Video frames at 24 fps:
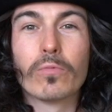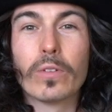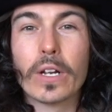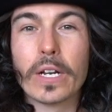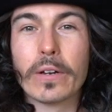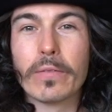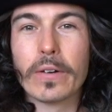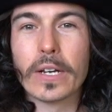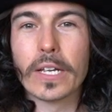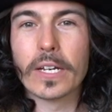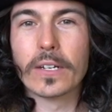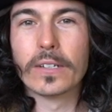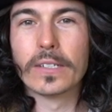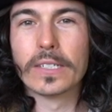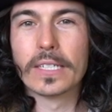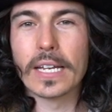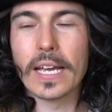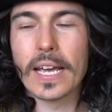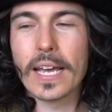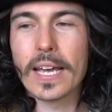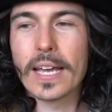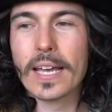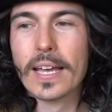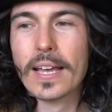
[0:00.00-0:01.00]
really, really good
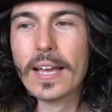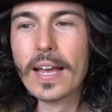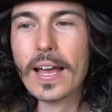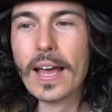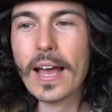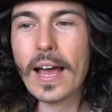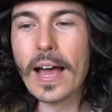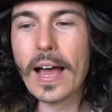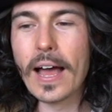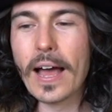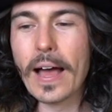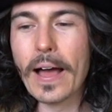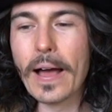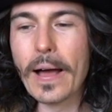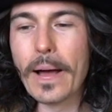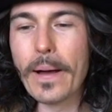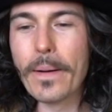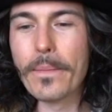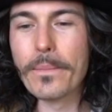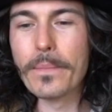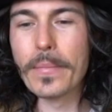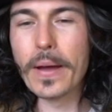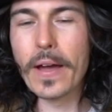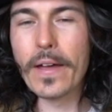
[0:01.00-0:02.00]
day.
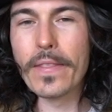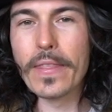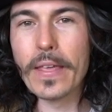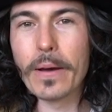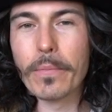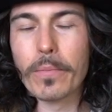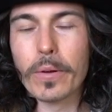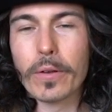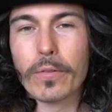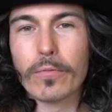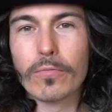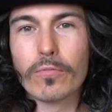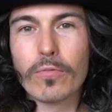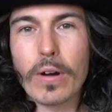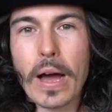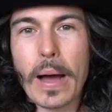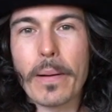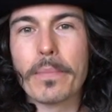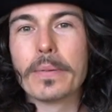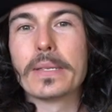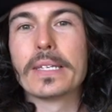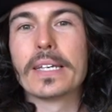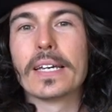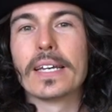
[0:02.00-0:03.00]
And then we
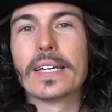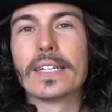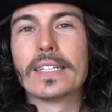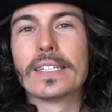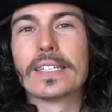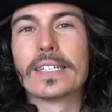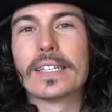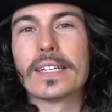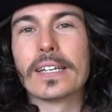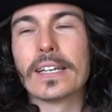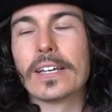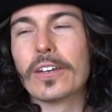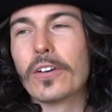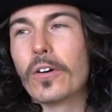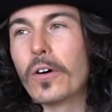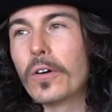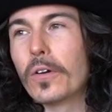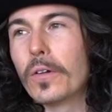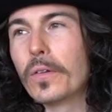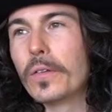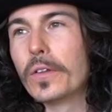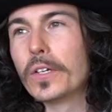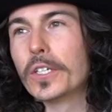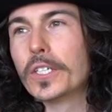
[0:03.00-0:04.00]
wrapped it, got
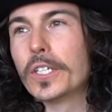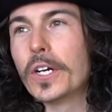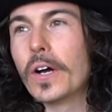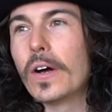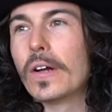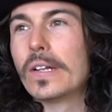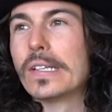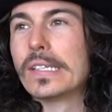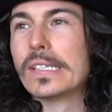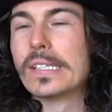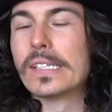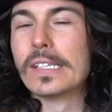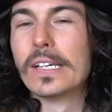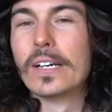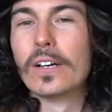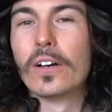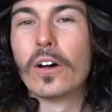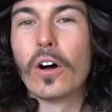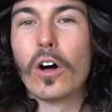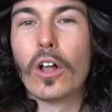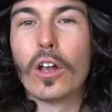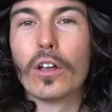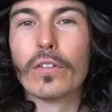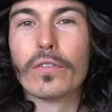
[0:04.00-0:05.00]
all the shots.
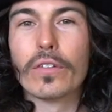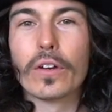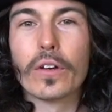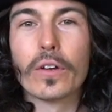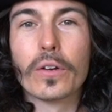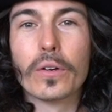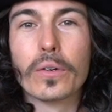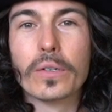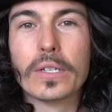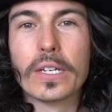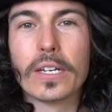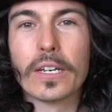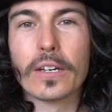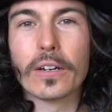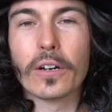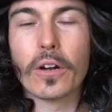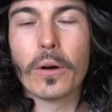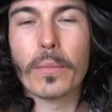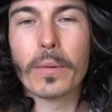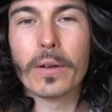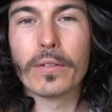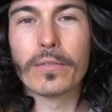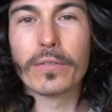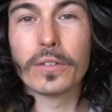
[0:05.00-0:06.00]
Oliver, who did a
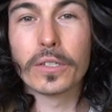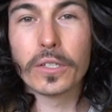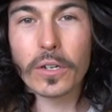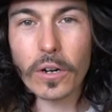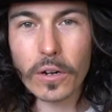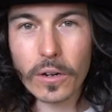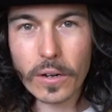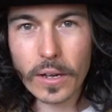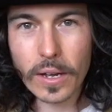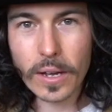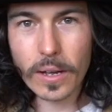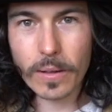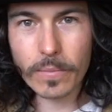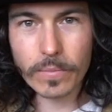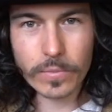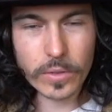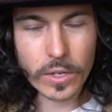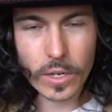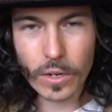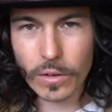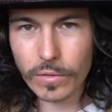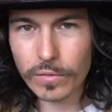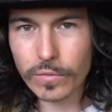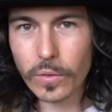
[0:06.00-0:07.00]
couple of
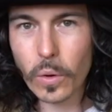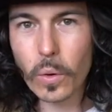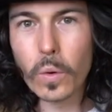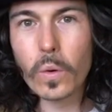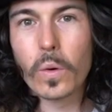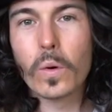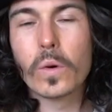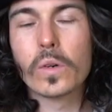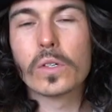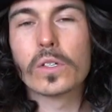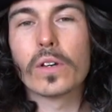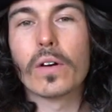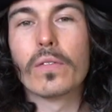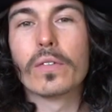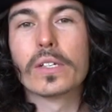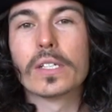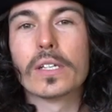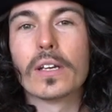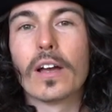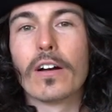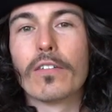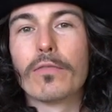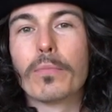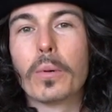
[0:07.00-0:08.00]
photos,
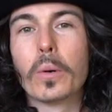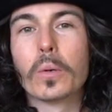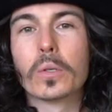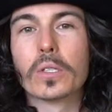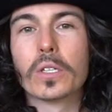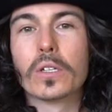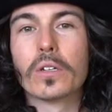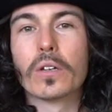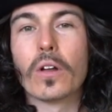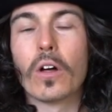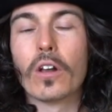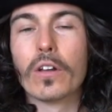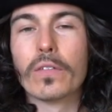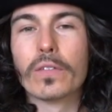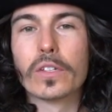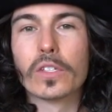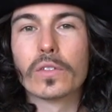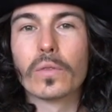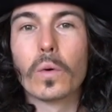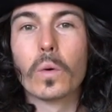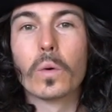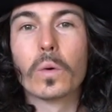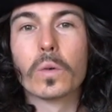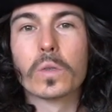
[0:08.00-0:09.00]
obviously I've posted Oliver's
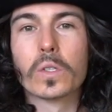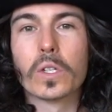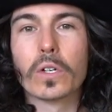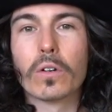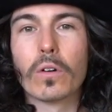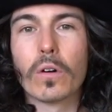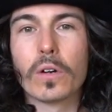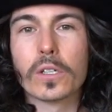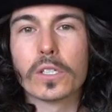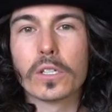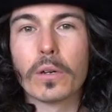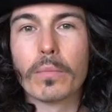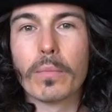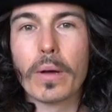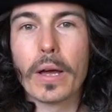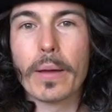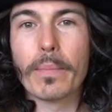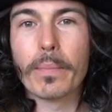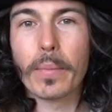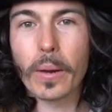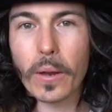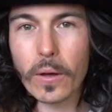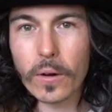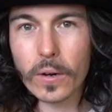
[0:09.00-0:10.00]
photos across on my
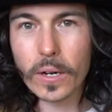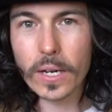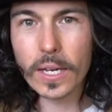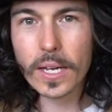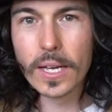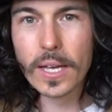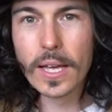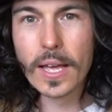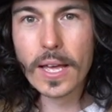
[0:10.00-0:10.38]
blog,